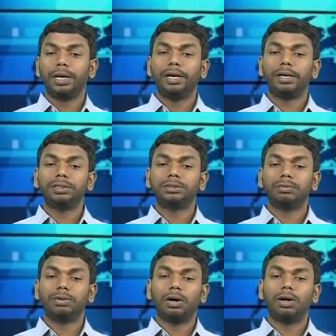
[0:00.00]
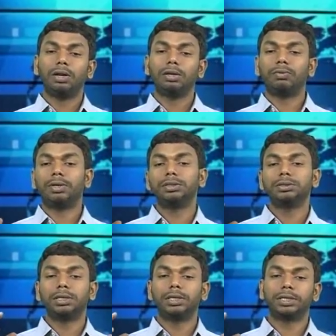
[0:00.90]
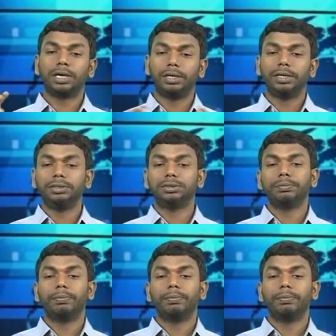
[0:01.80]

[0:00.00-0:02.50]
entries of all the words that it contains.